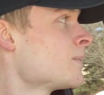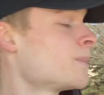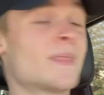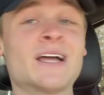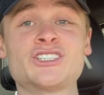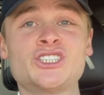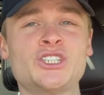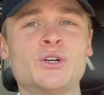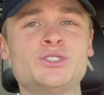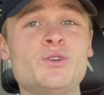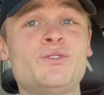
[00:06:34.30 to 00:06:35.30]
That just
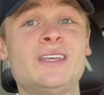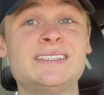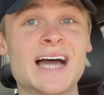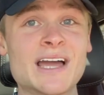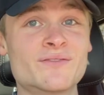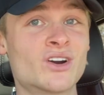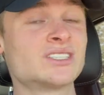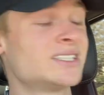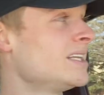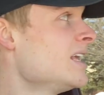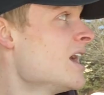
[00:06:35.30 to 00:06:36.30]
shows you the
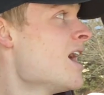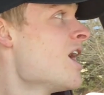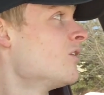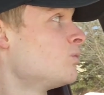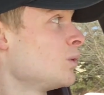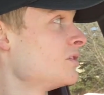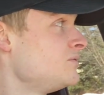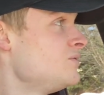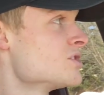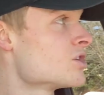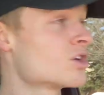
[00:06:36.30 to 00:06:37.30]
diversity of what this
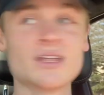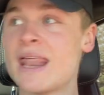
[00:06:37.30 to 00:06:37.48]
vehicle can